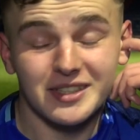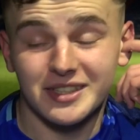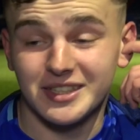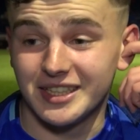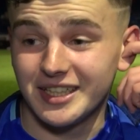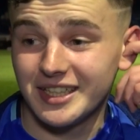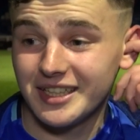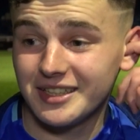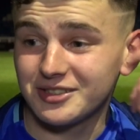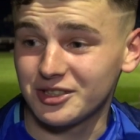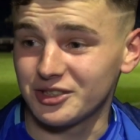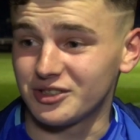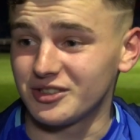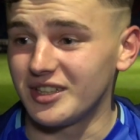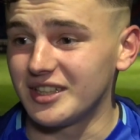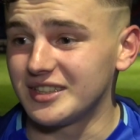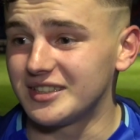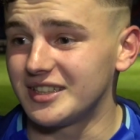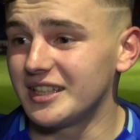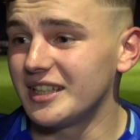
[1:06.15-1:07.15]
Yeah,
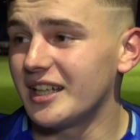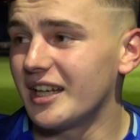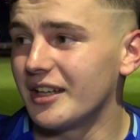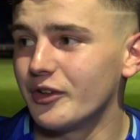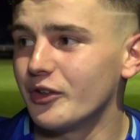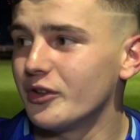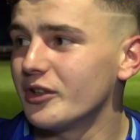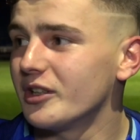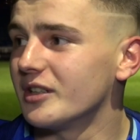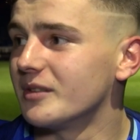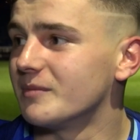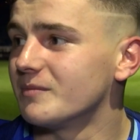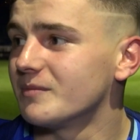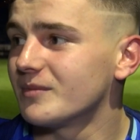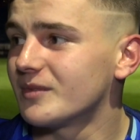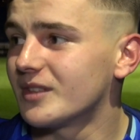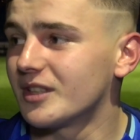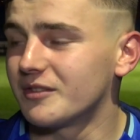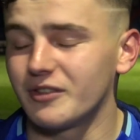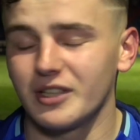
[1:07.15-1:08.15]
just I knew the
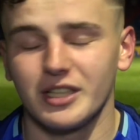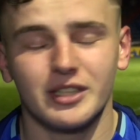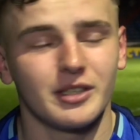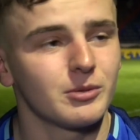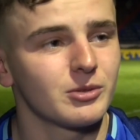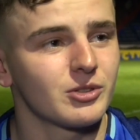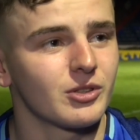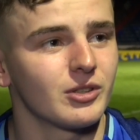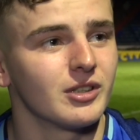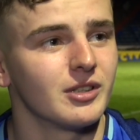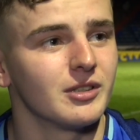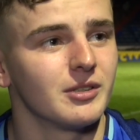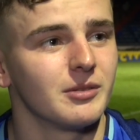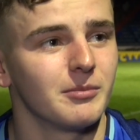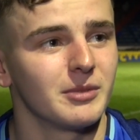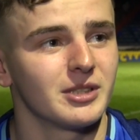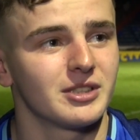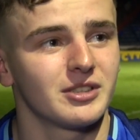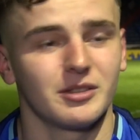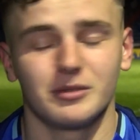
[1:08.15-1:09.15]
defender was going to
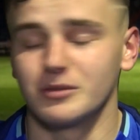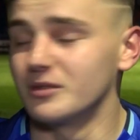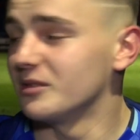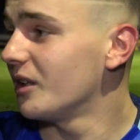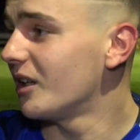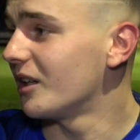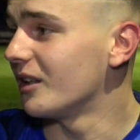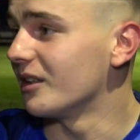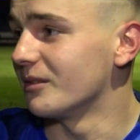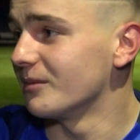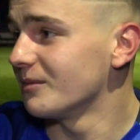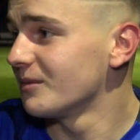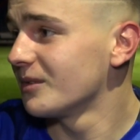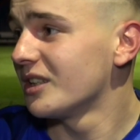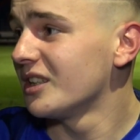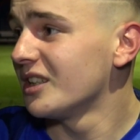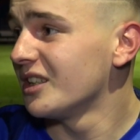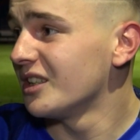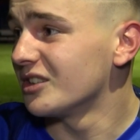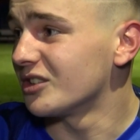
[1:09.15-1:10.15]
miss
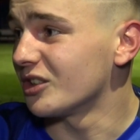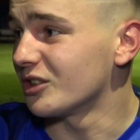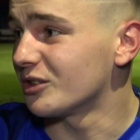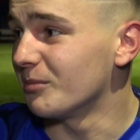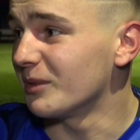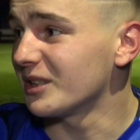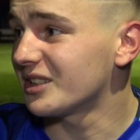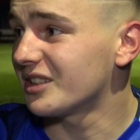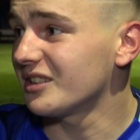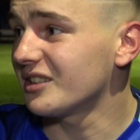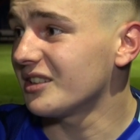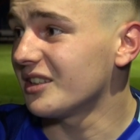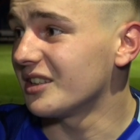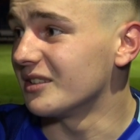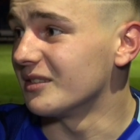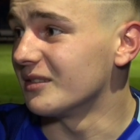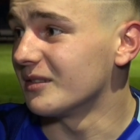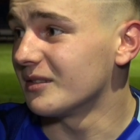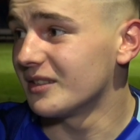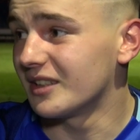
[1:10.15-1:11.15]
it
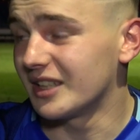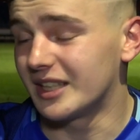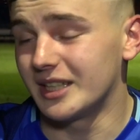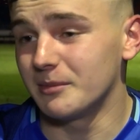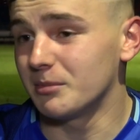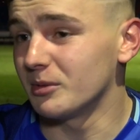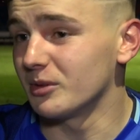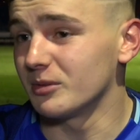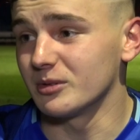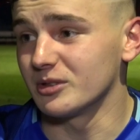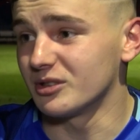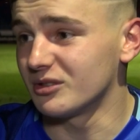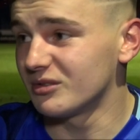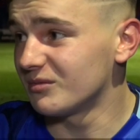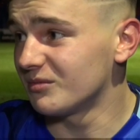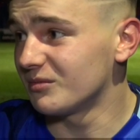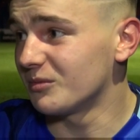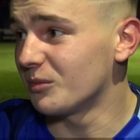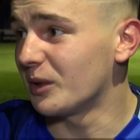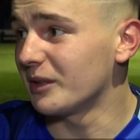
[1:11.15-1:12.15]
and the keeper
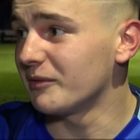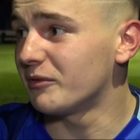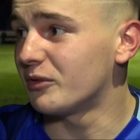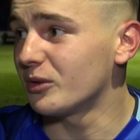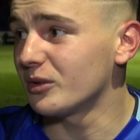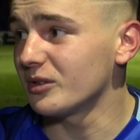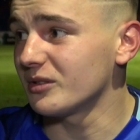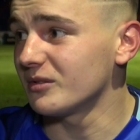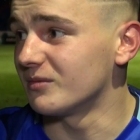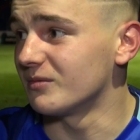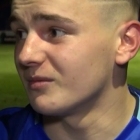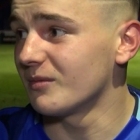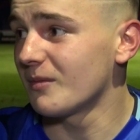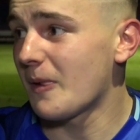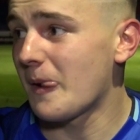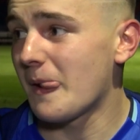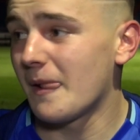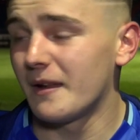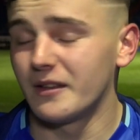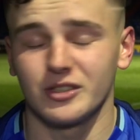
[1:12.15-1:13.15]
went for it and
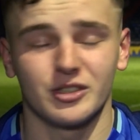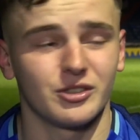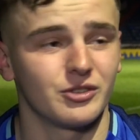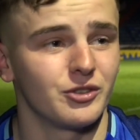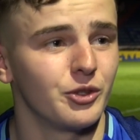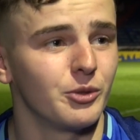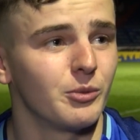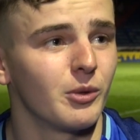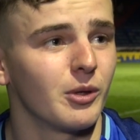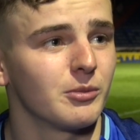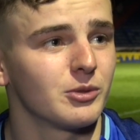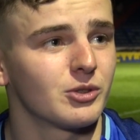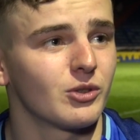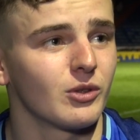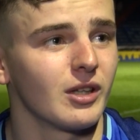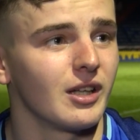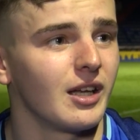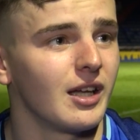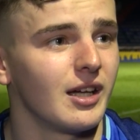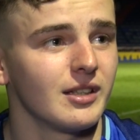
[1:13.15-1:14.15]
just knew where it was
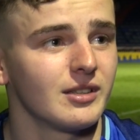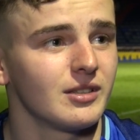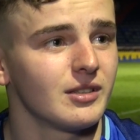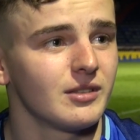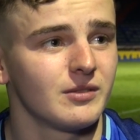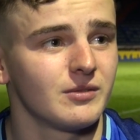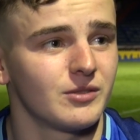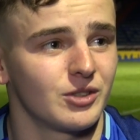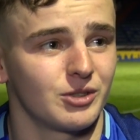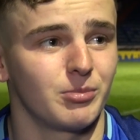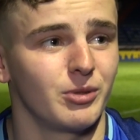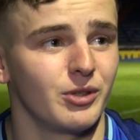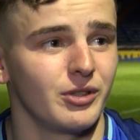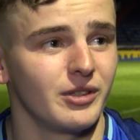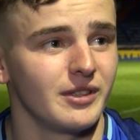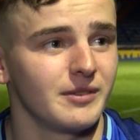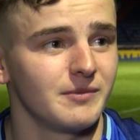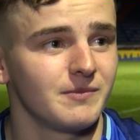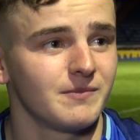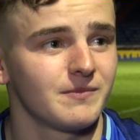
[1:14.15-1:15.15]
going to land, just put
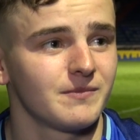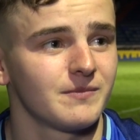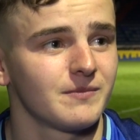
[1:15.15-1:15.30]
it in.